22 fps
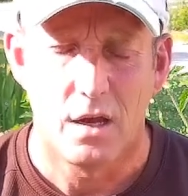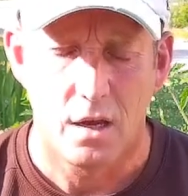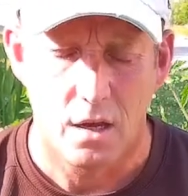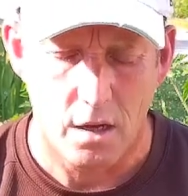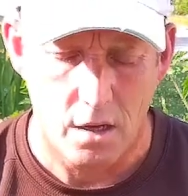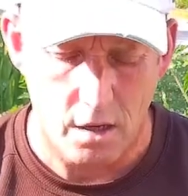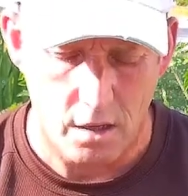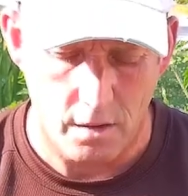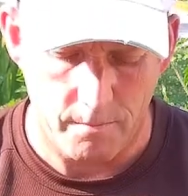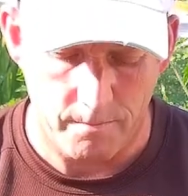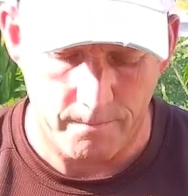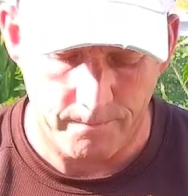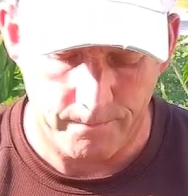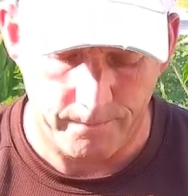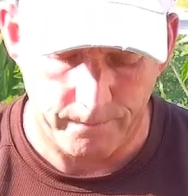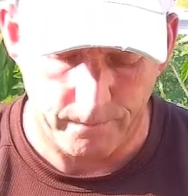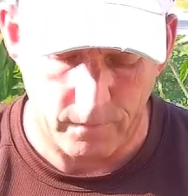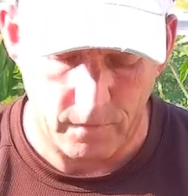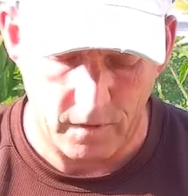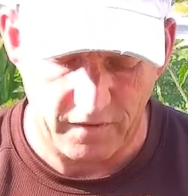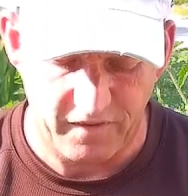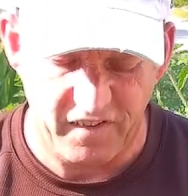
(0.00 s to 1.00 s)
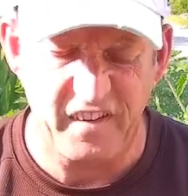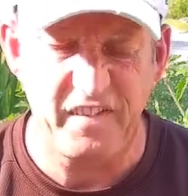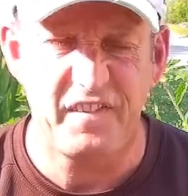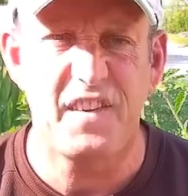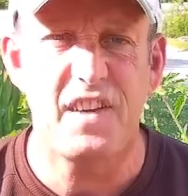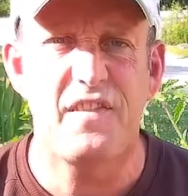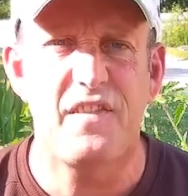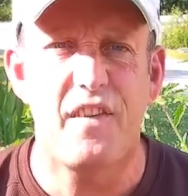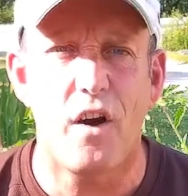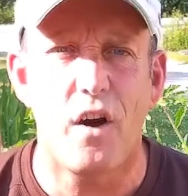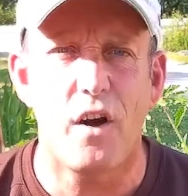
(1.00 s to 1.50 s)

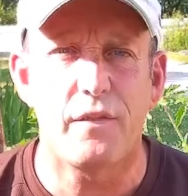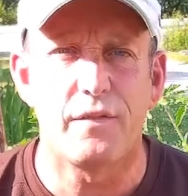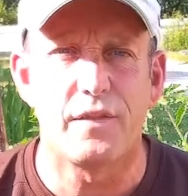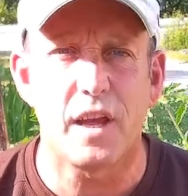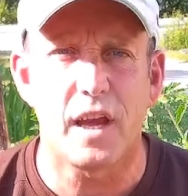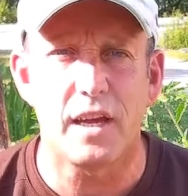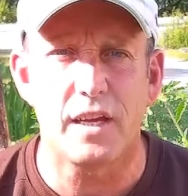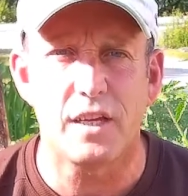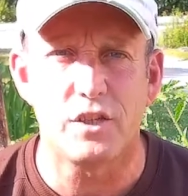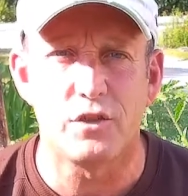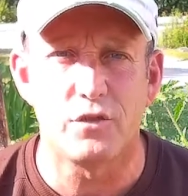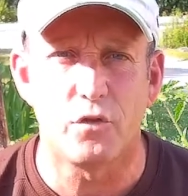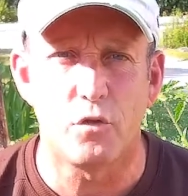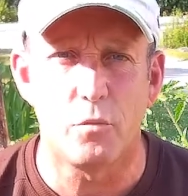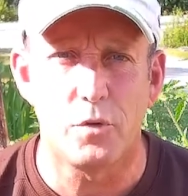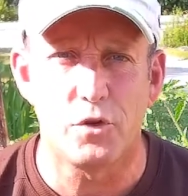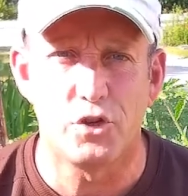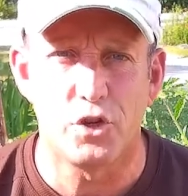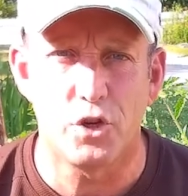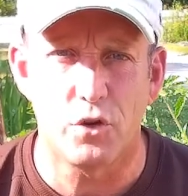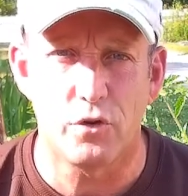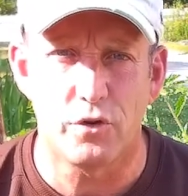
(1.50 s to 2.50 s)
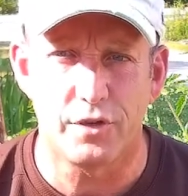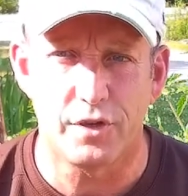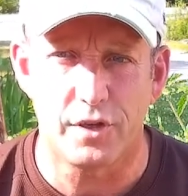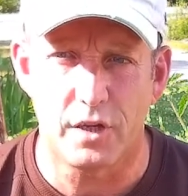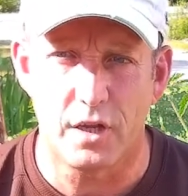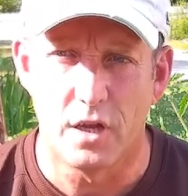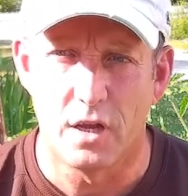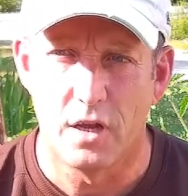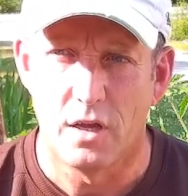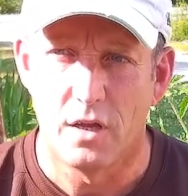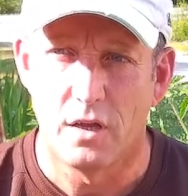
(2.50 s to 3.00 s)
55 days from maturity.
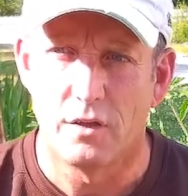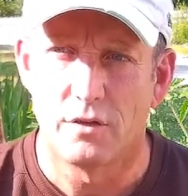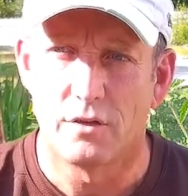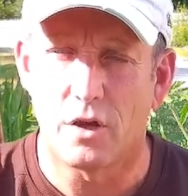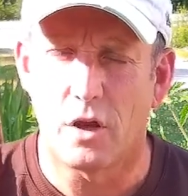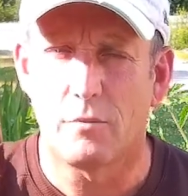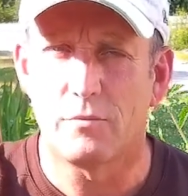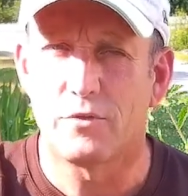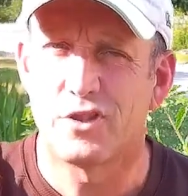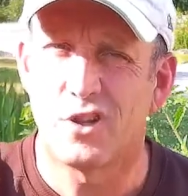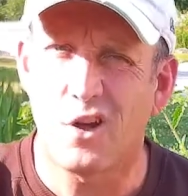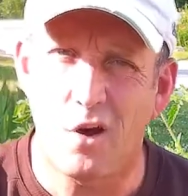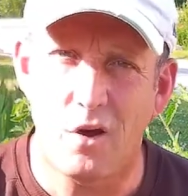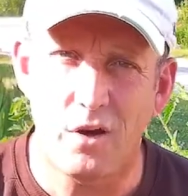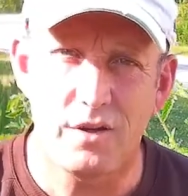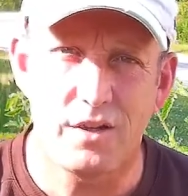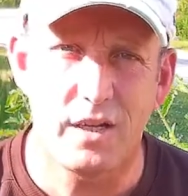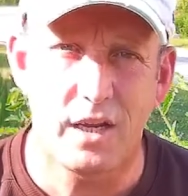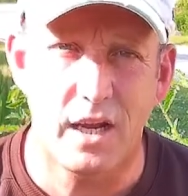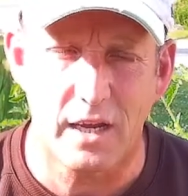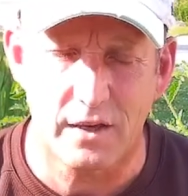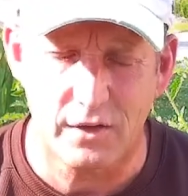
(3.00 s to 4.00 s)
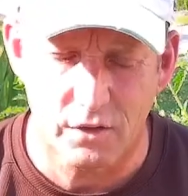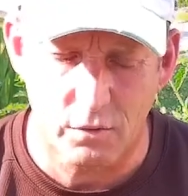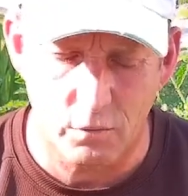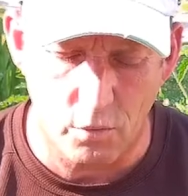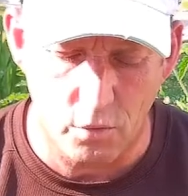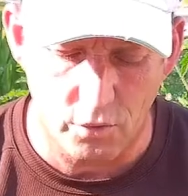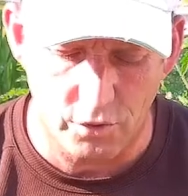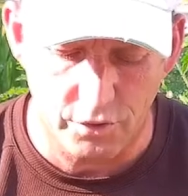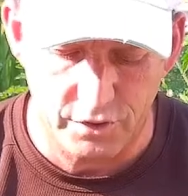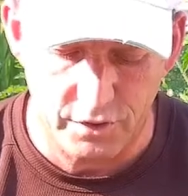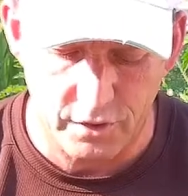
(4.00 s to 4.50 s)
So I'm starting to get
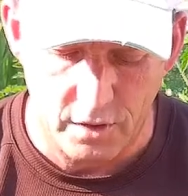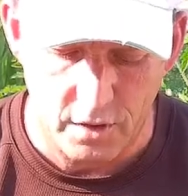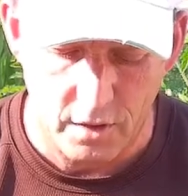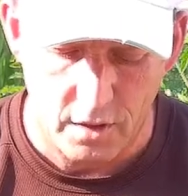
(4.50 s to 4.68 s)
towards